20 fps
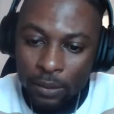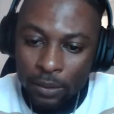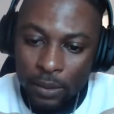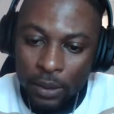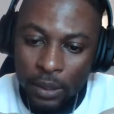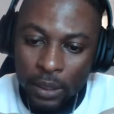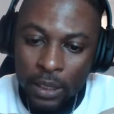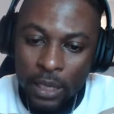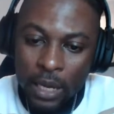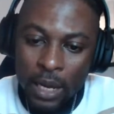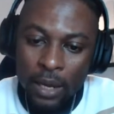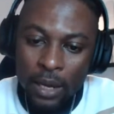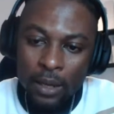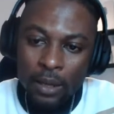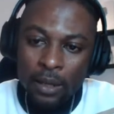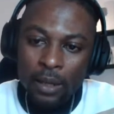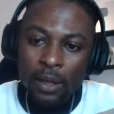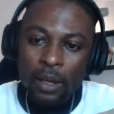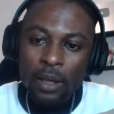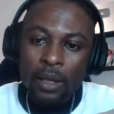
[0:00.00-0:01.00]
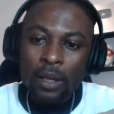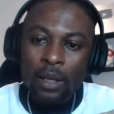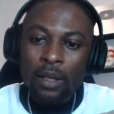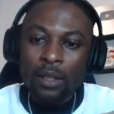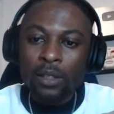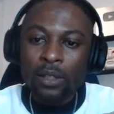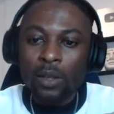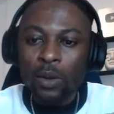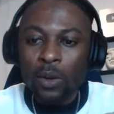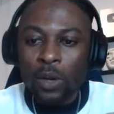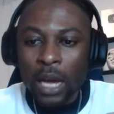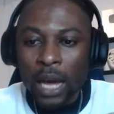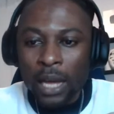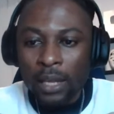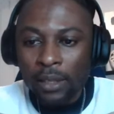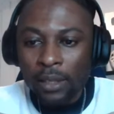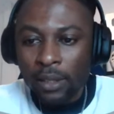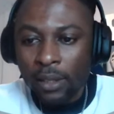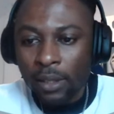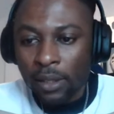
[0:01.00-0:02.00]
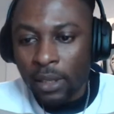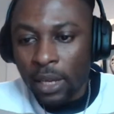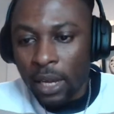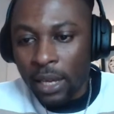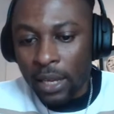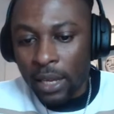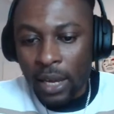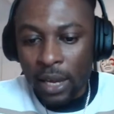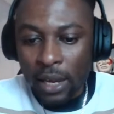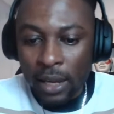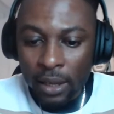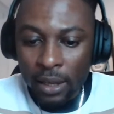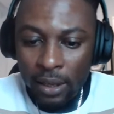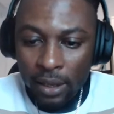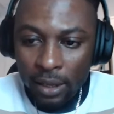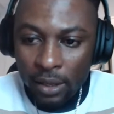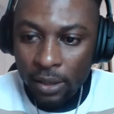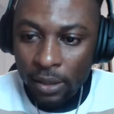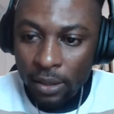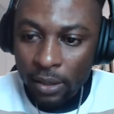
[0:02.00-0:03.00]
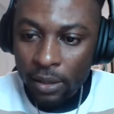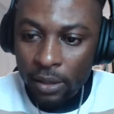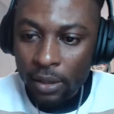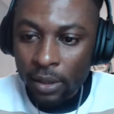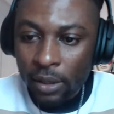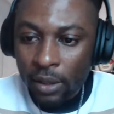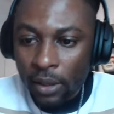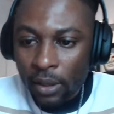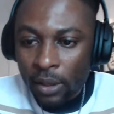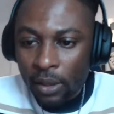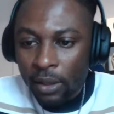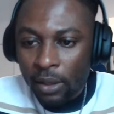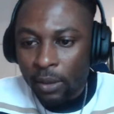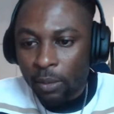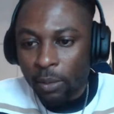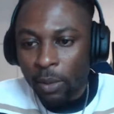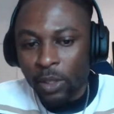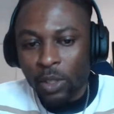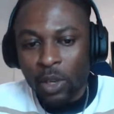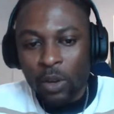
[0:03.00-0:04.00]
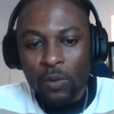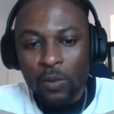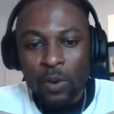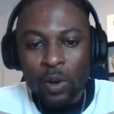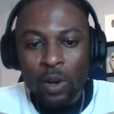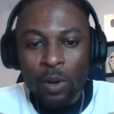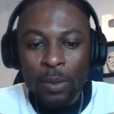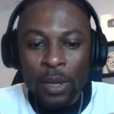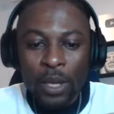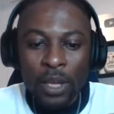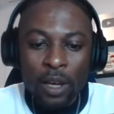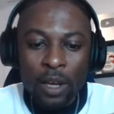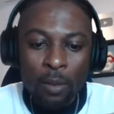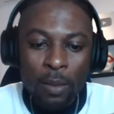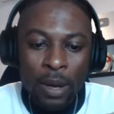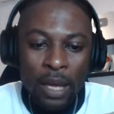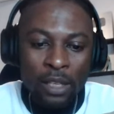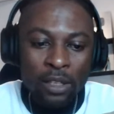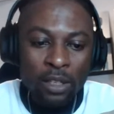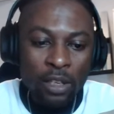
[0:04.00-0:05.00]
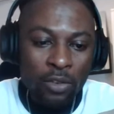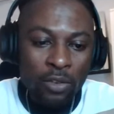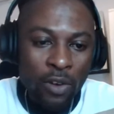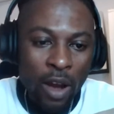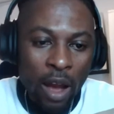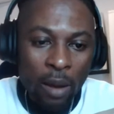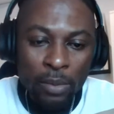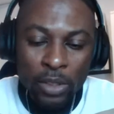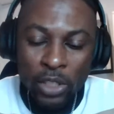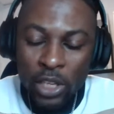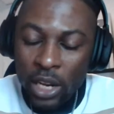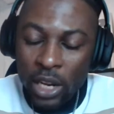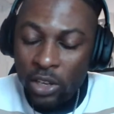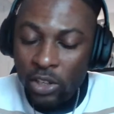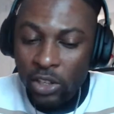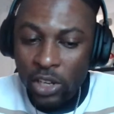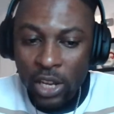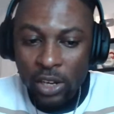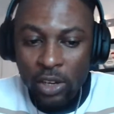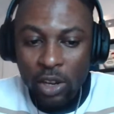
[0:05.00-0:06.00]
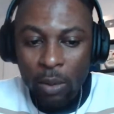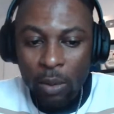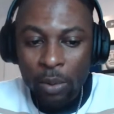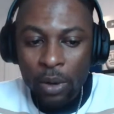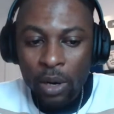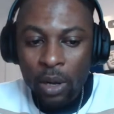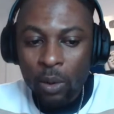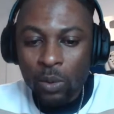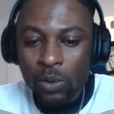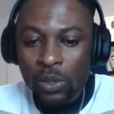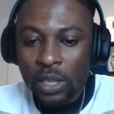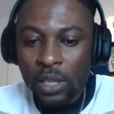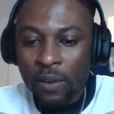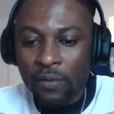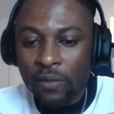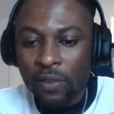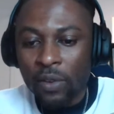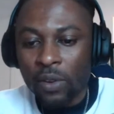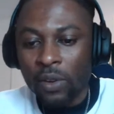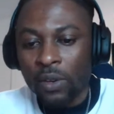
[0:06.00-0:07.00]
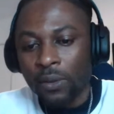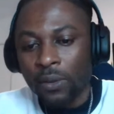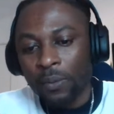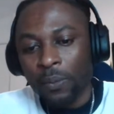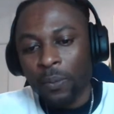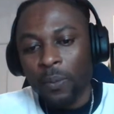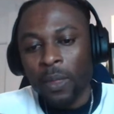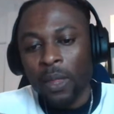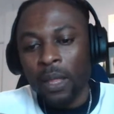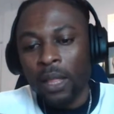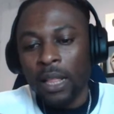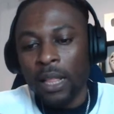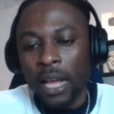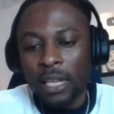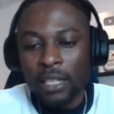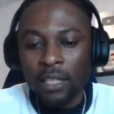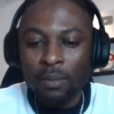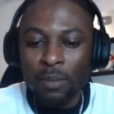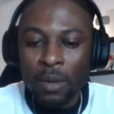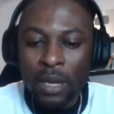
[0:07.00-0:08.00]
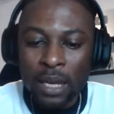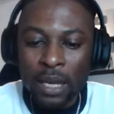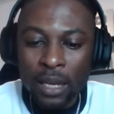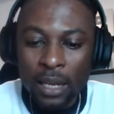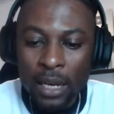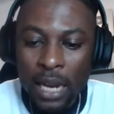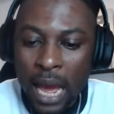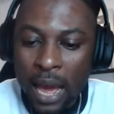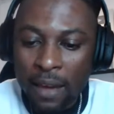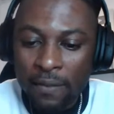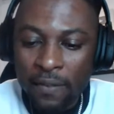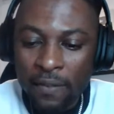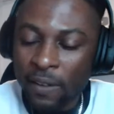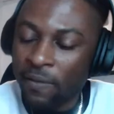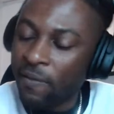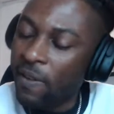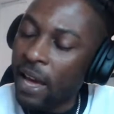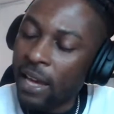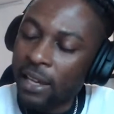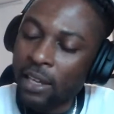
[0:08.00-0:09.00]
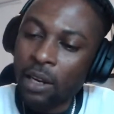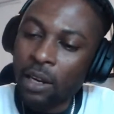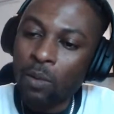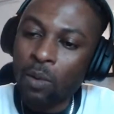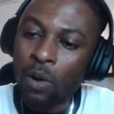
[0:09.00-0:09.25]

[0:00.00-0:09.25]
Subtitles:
Yeah. So guys, yeah. Make sure you follow me on my Instagram, Shady Shay 007. That's me live. In fact, you know